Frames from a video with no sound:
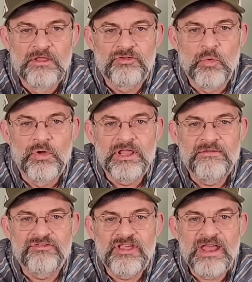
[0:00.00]
So I want to
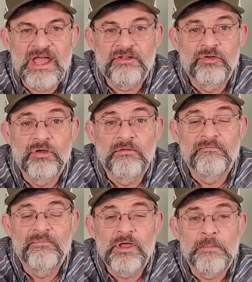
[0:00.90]
give a shout out to a
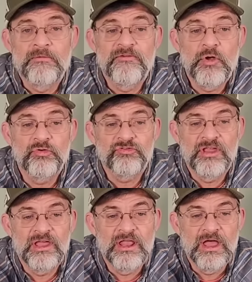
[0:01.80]
couple folks
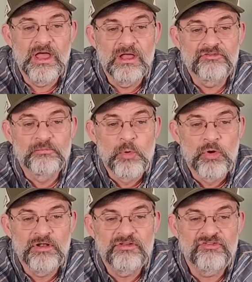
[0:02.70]
that uh,
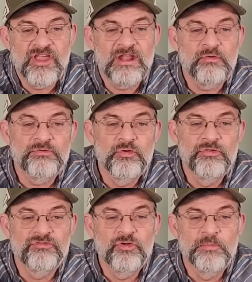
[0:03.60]
supported the channel through
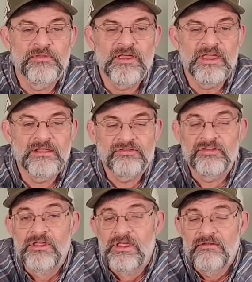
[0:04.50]
the super
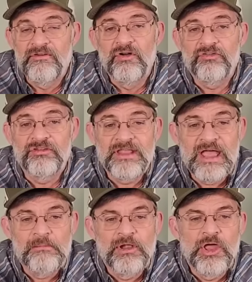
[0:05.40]
thanks function
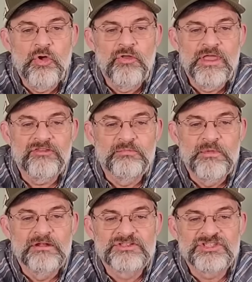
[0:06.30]
down below, and that's
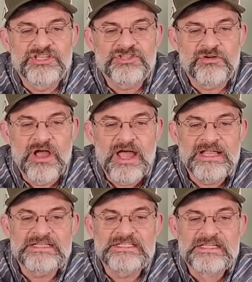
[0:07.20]
Middle Sister
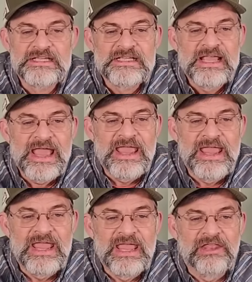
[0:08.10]
Hikes
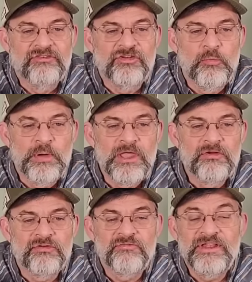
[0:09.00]
and Joe
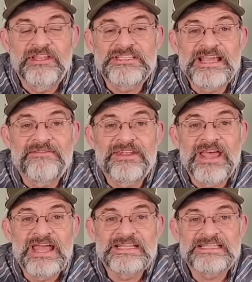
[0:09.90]
Peters
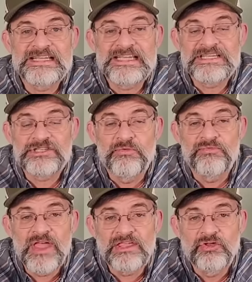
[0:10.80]
5796. So
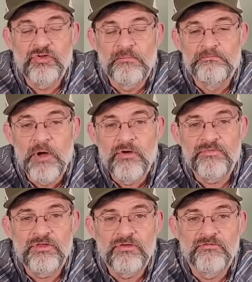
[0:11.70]
thank you to both
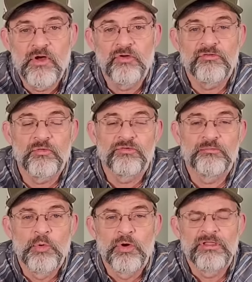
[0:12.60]
of you folks for
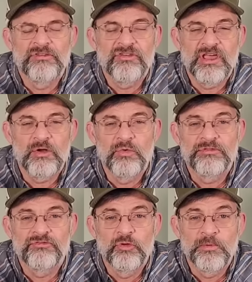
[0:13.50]
supporting the channel with
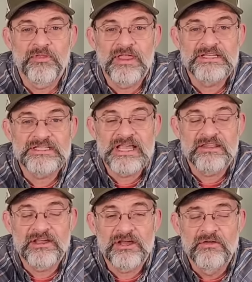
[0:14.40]
the super thanks down
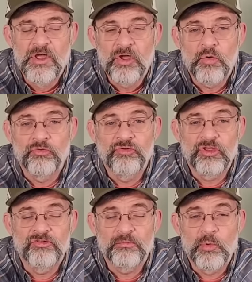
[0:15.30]
there. Of course, you
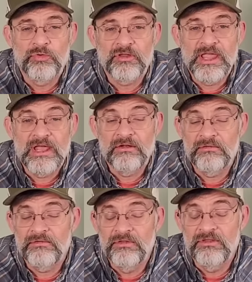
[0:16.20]
can support the
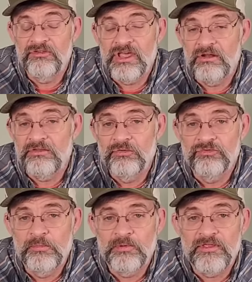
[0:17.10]
channel the channel through
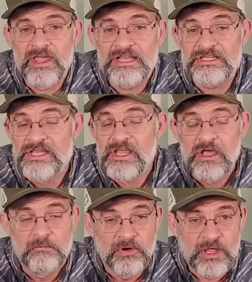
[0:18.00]
super thanks,
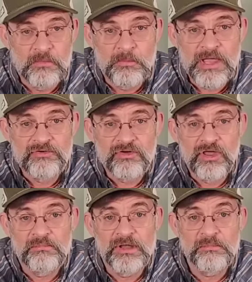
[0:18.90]
become a
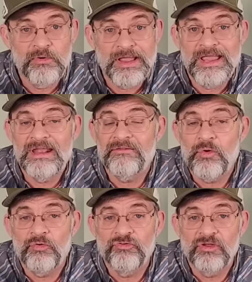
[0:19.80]
Patreon member, and of
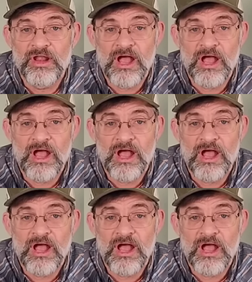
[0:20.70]
course, you can